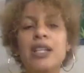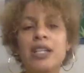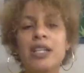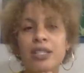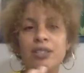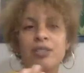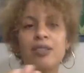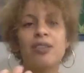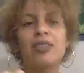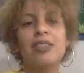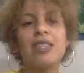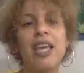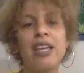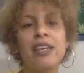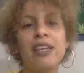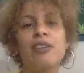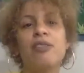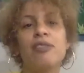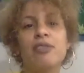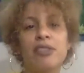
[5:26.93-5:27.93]
So thank
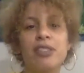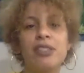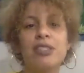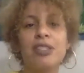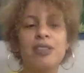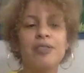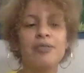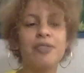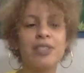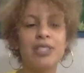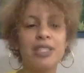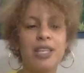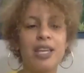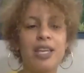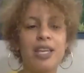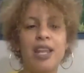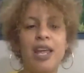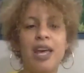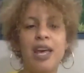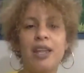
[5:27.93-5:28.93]
you, Christine, for
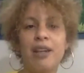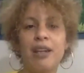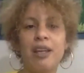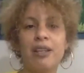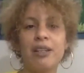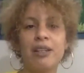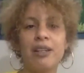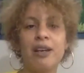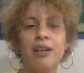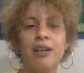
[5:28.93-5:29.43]
saying that. And